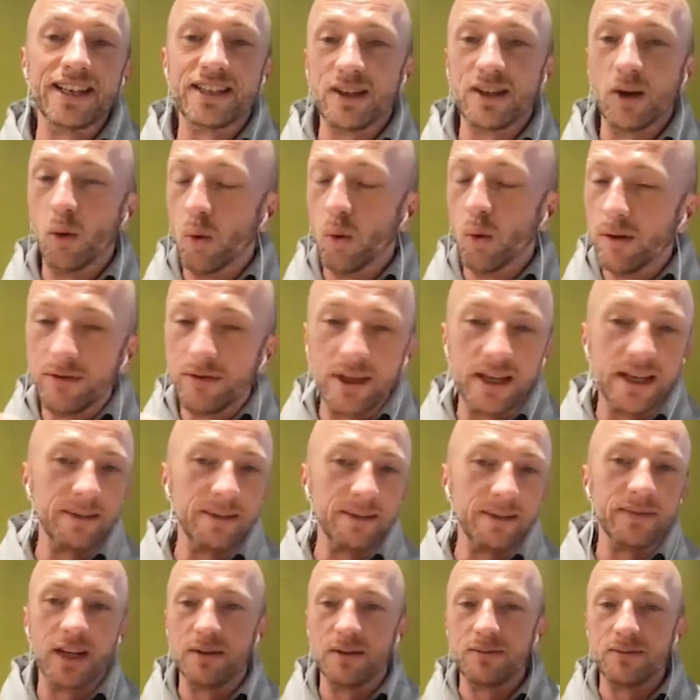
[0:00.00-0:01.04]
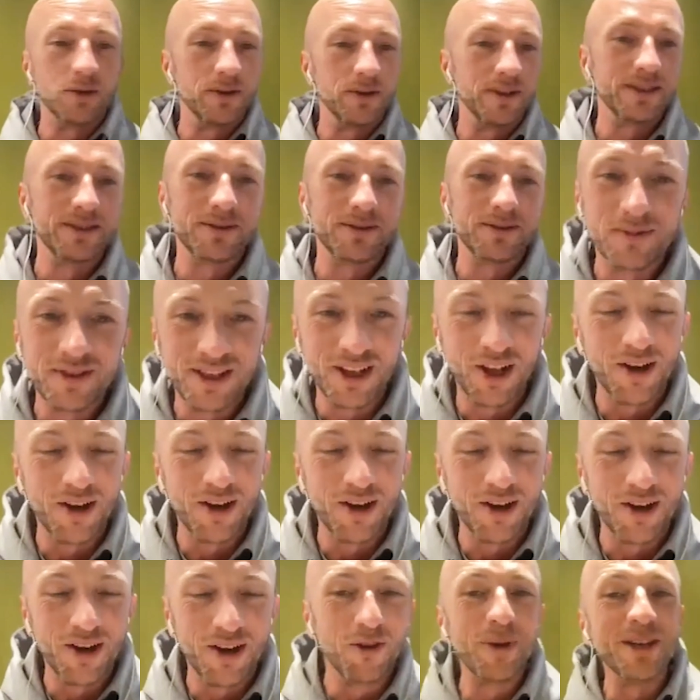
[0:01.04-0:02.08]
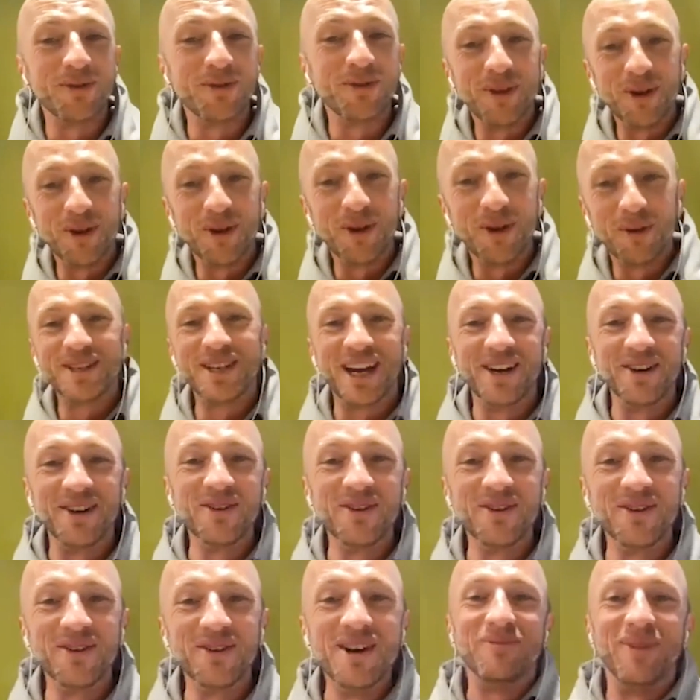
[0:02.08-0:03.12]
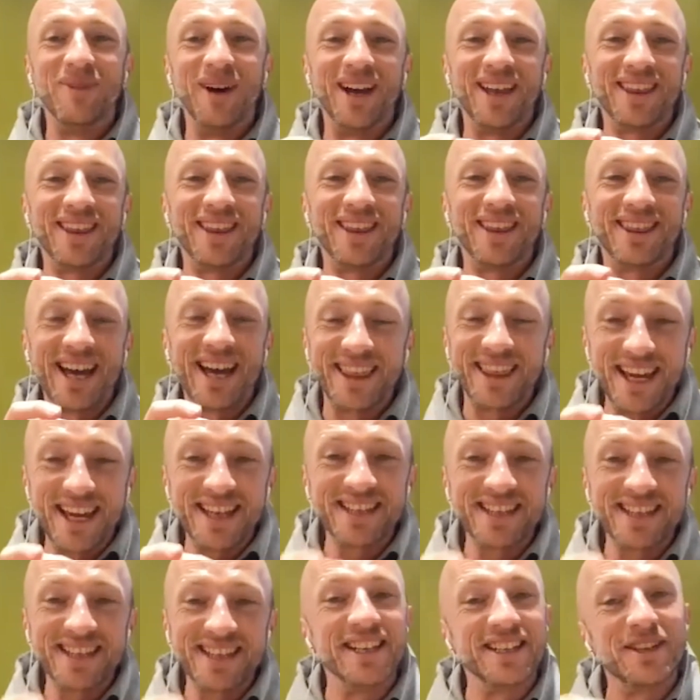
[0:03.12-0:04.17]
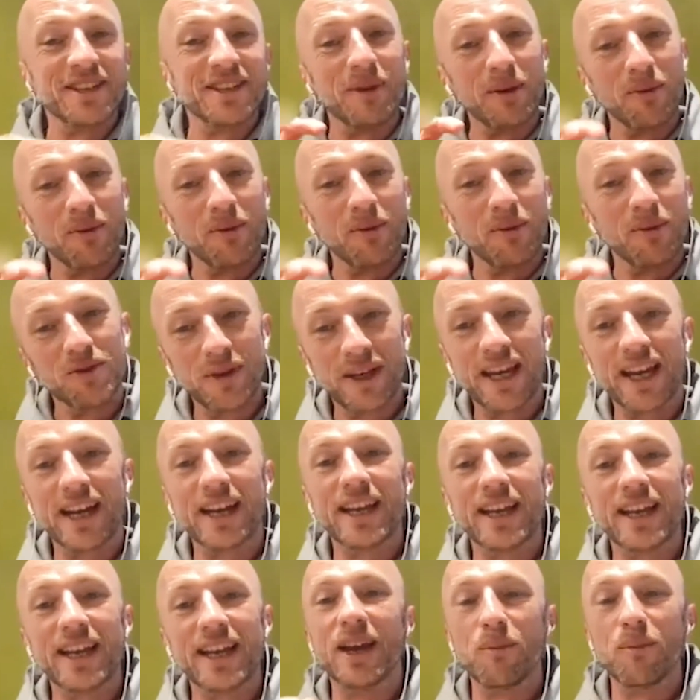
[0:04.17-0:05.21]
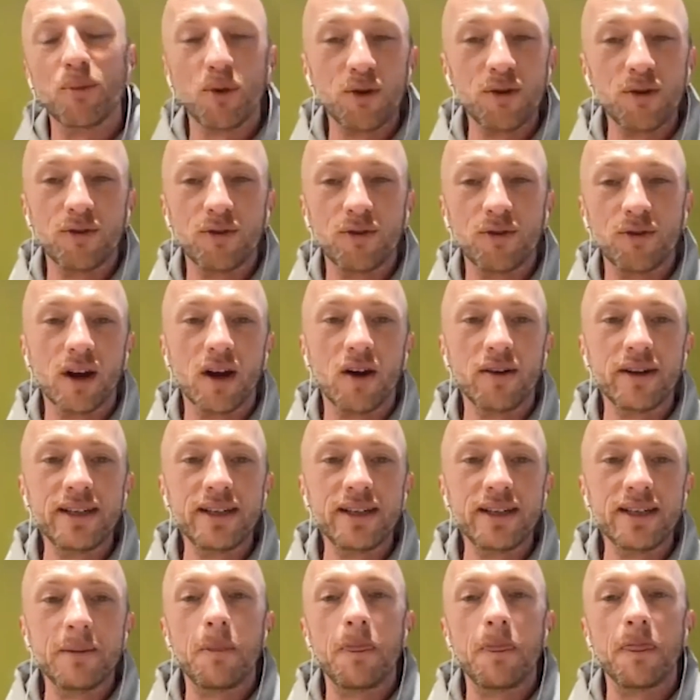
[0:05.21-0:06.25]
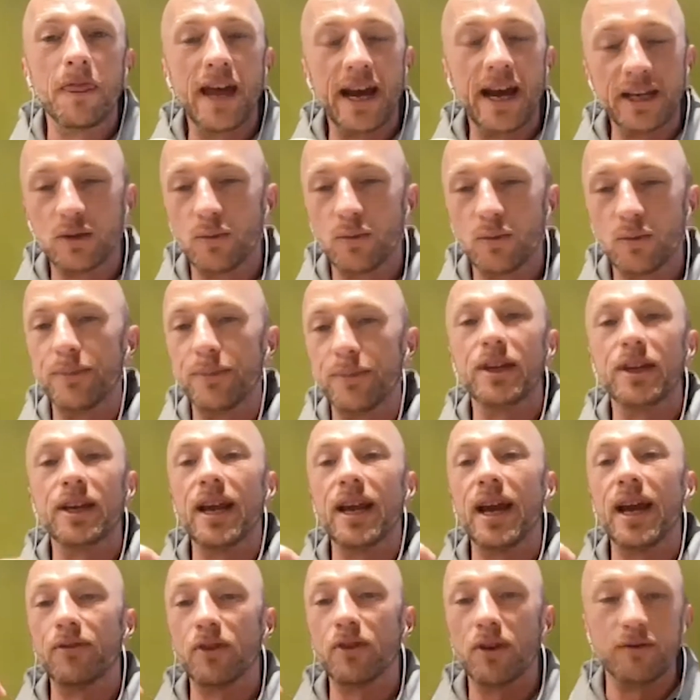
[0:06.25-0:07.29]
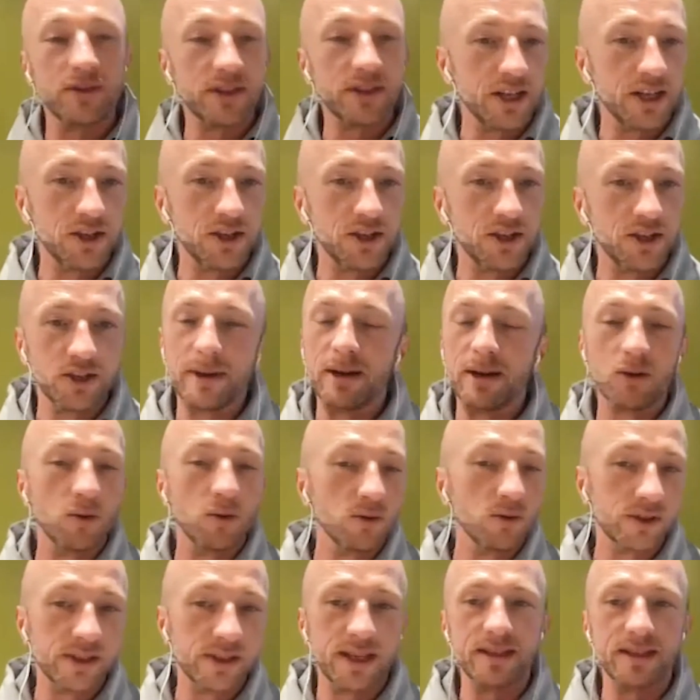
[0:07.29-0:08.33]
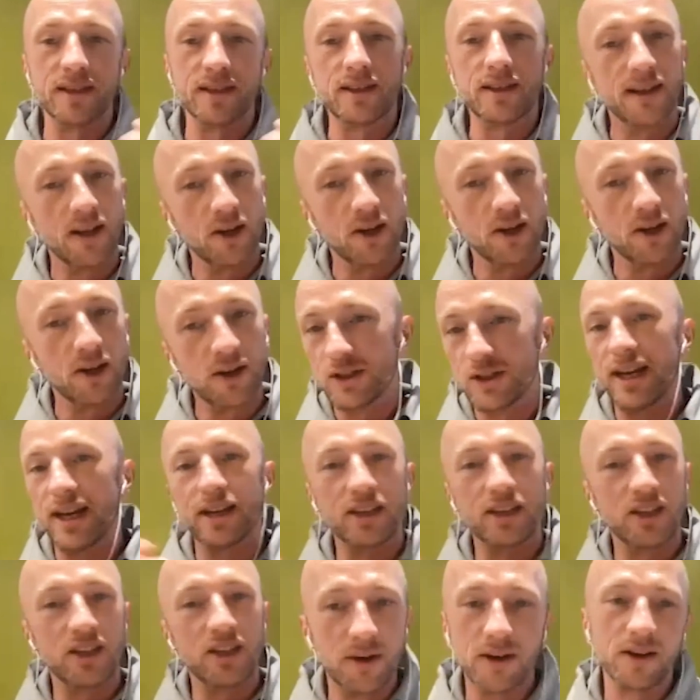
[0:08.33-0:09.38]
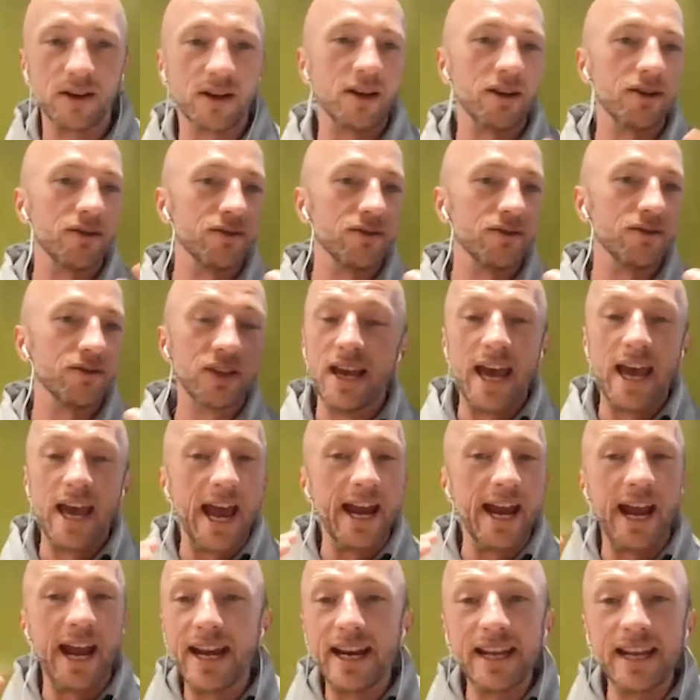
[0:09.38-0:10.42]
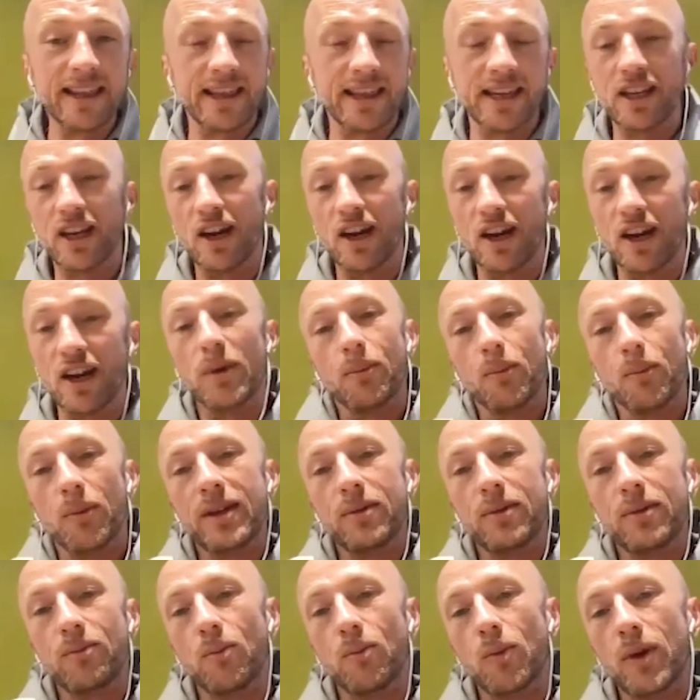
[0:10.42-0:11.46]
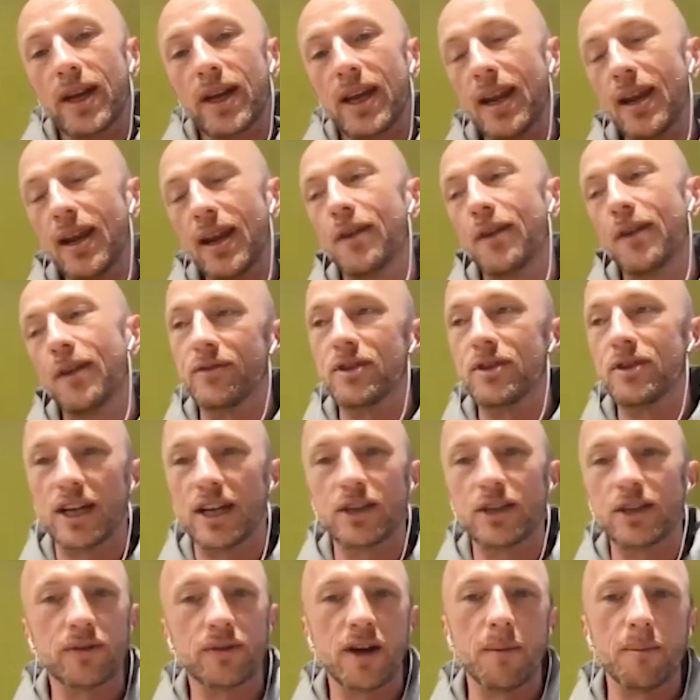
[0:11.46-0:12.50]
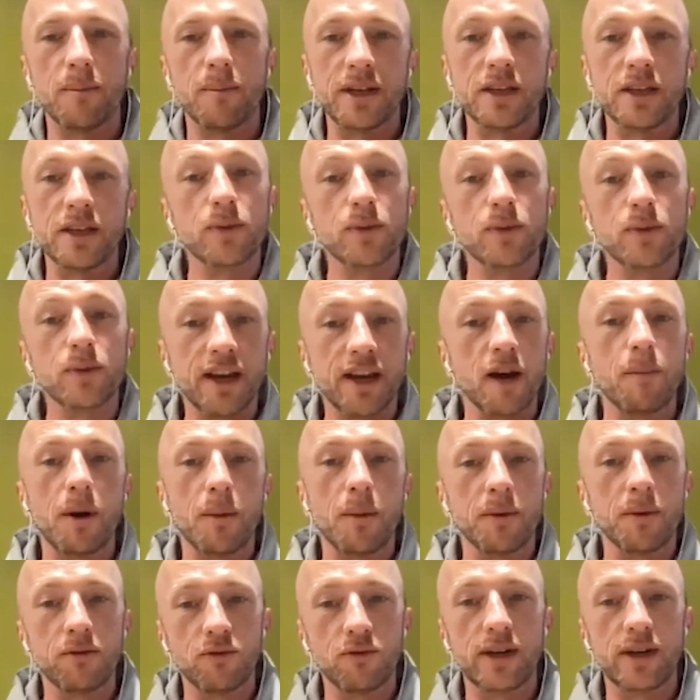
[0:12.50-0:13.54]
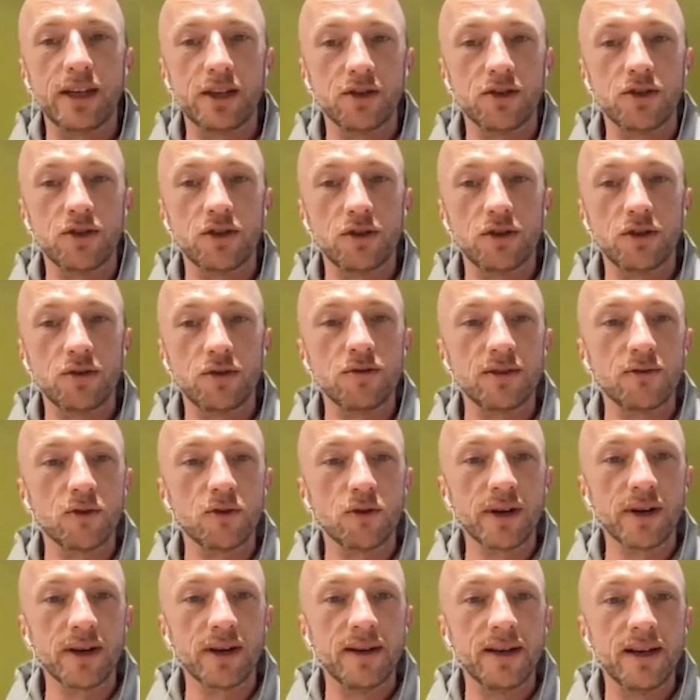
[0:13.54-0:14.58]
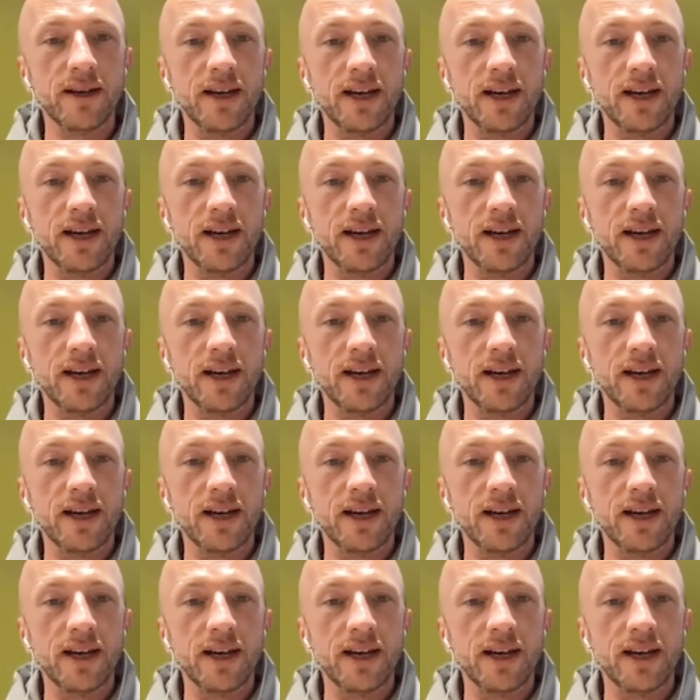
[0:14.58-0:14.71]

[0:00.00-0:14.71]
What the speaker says: all of the, sorry, it's slightly off piece from the omni-channel, but that tends to be, once we get in there and prove online, that's when we can have conversations about call center, live chat, QR codes, anything. We love having chats with companies where they come up with really good uses for it.